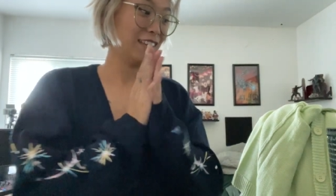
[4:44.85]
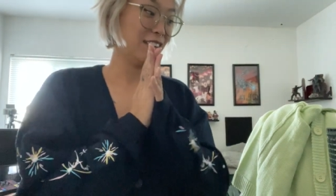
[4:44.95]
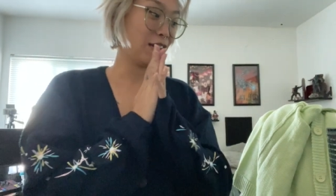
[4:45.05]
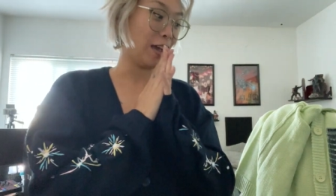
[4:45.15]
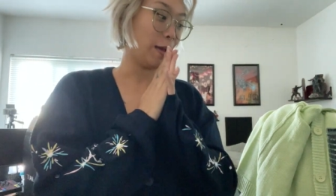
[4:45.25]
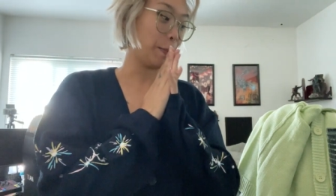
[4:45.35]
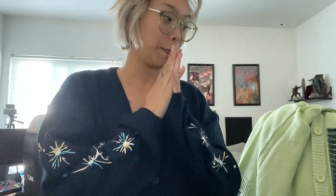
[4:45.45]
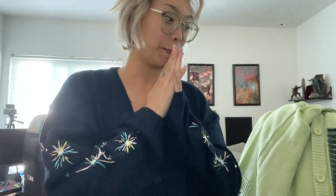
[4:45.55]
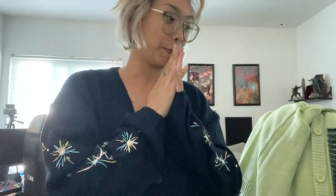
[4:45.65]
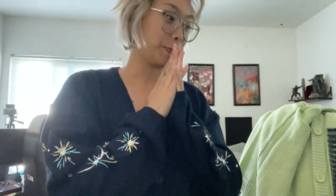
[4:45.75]
Okay,
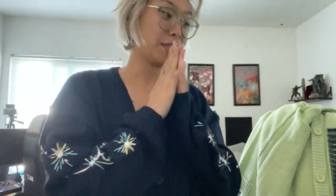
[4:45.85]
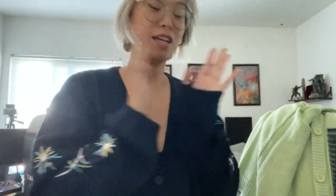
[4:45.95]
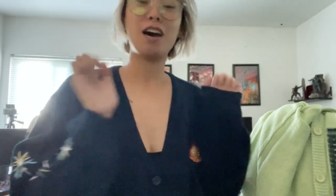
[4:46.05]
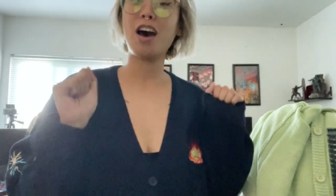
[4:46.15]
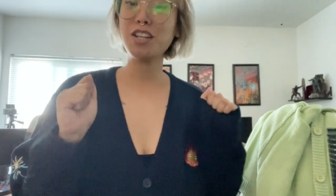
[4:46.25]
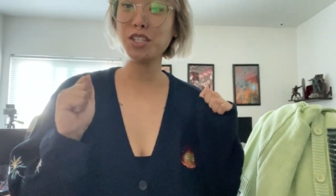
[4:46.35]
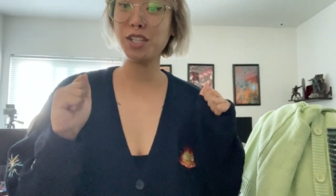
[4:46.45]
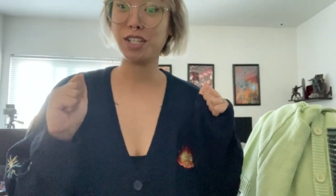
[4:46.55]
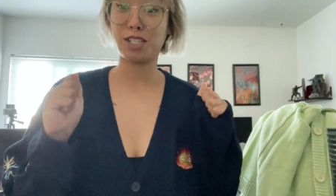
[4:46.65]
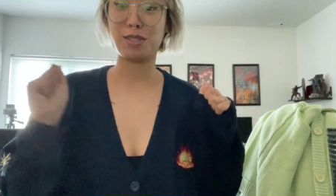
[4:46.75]
on to the
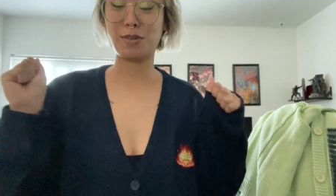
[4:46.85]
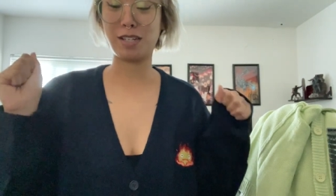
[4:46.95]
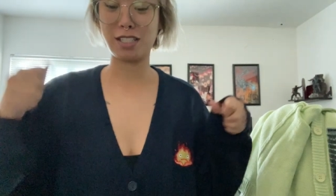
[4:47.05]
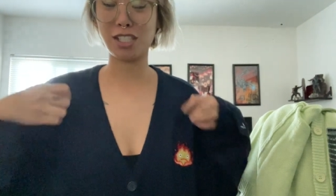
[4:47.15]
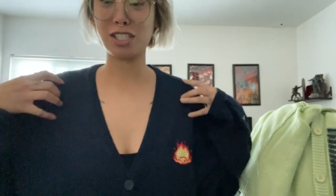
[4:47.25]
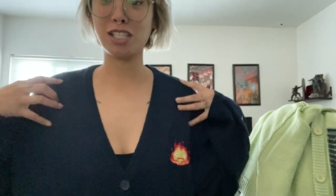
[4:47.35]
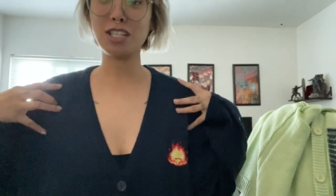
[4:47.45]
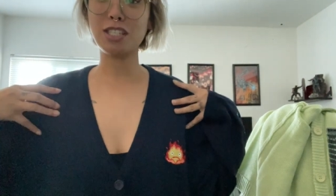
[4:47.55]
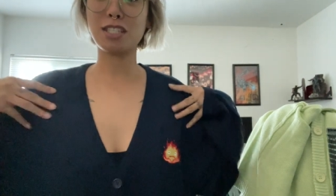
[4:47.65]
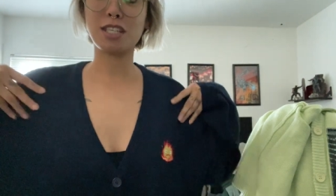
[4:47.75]
next one because
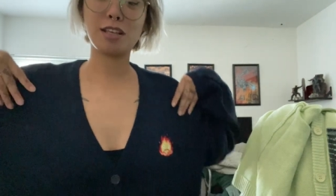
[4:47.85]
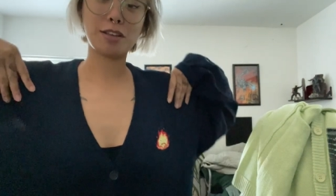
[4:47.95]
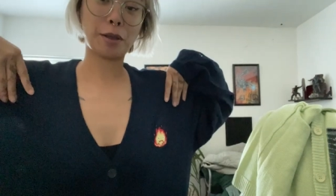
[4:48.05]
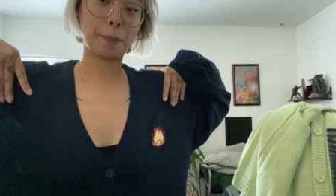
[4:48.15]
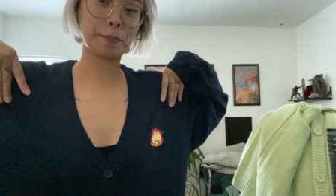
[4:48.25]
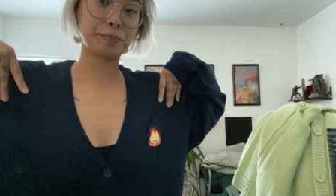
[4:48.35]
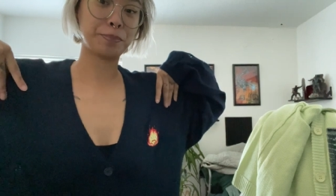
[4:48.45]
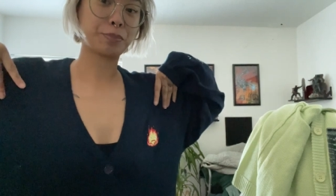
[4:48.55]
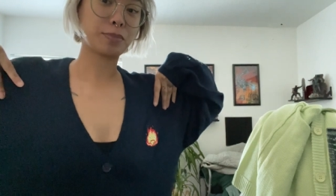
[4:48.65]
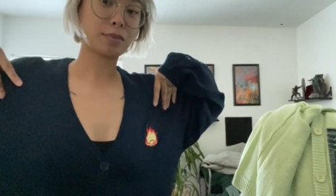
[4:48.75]
this,
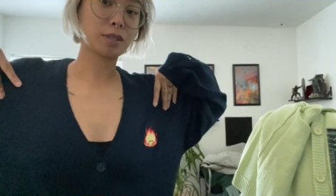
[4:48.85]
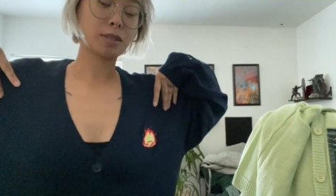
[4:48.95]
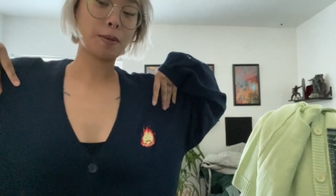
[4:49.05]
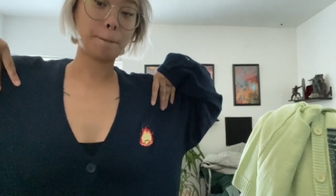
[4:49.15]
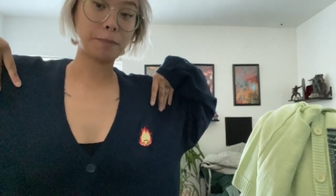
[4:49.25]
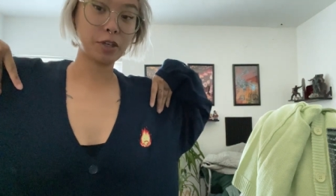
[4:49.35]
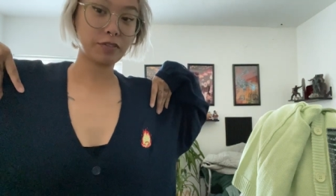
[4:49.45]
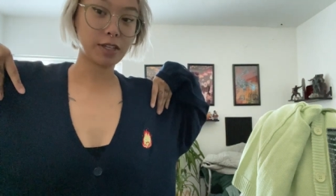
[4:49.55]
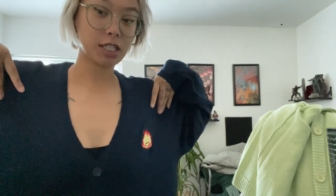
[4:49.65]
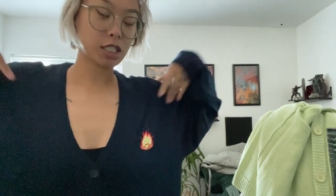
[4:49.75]

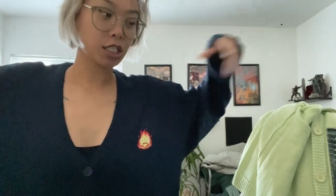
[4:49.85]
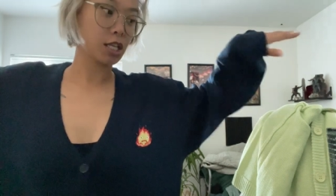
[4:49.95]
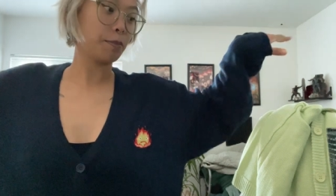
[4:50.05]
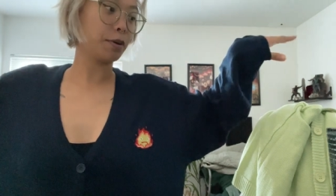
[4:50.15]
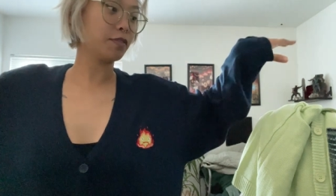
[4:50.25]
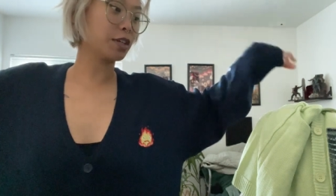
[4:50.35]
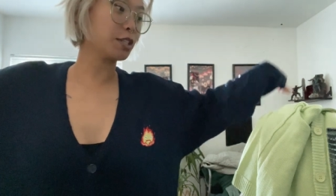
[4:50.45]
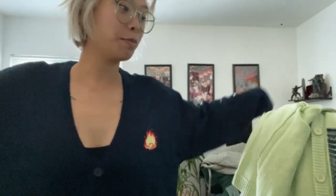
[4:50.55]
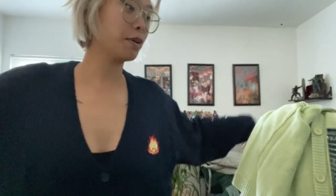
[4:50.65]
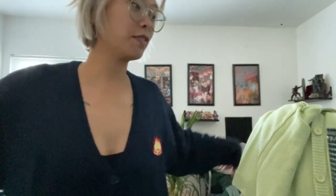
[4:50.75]
perfect,
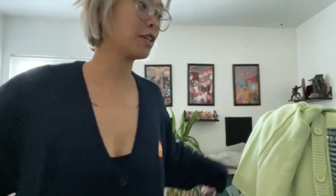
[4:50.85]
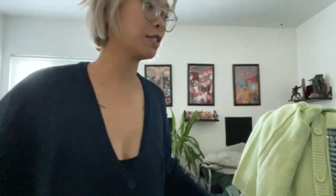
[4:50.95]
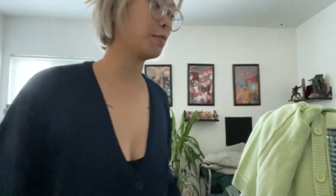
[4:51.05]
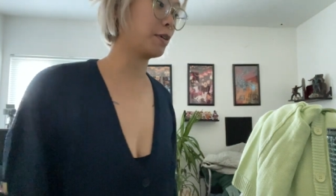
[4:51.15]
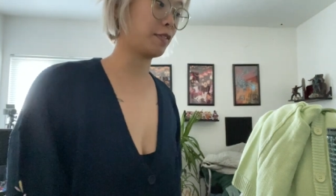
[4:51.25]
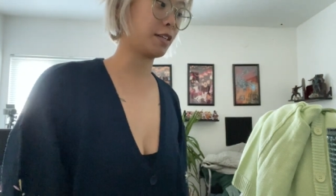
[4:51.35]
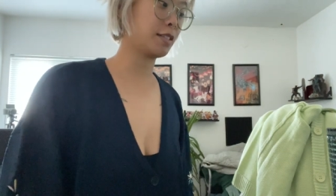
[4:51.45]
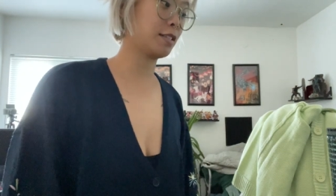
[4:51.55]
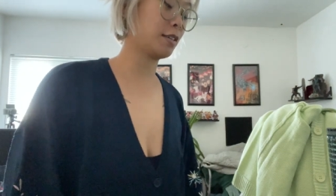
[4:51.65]
perfect, perfect, perfect.